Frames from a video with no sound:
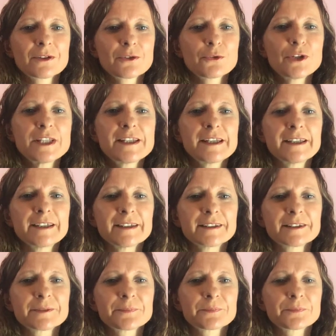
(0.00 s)

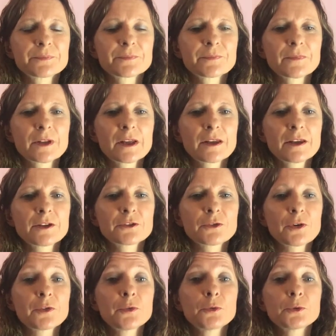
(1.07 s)
Greetings. So
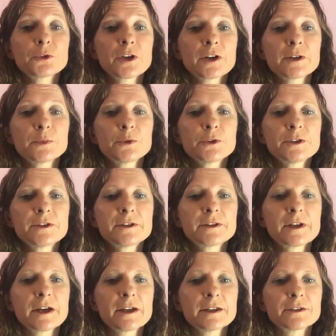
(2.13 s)
I thought I would
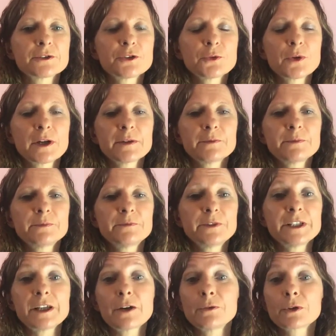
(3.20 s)
do a
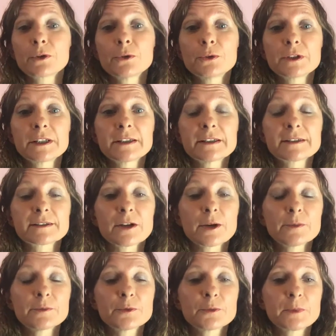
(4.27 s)
video recording this
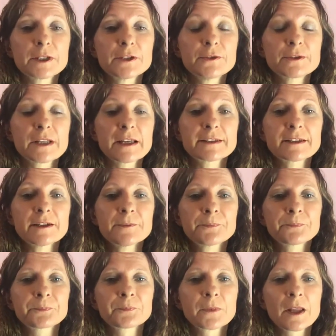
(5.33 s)
time for my newsletter.
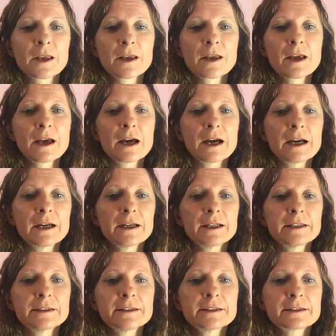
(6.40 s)

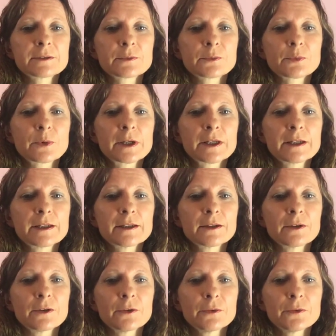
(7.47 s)
And we're
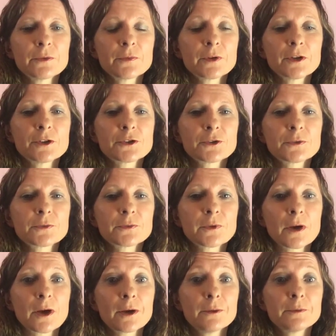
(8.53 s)
on the verge of
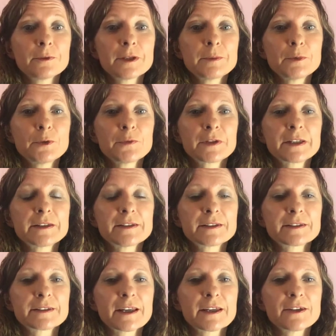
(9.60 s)
hopefully moving into
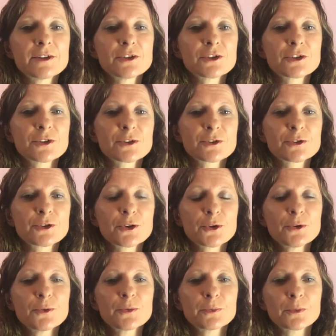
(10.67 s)
stage
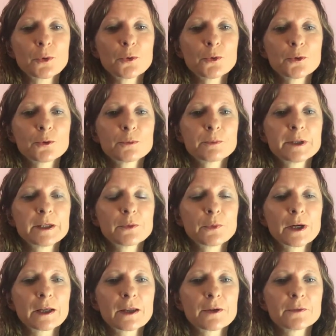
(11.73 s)
two, or being
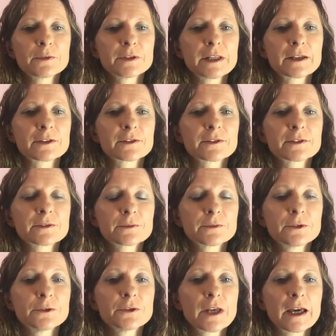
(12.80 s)
well over the next
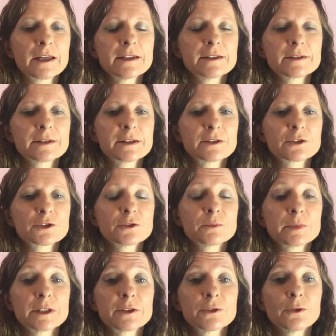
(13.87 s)
few days. It shouldn't
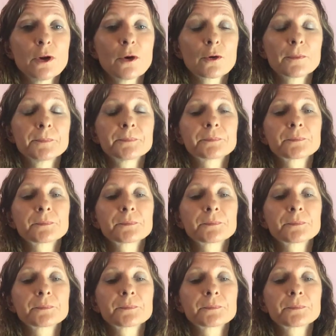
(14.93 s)
be too long.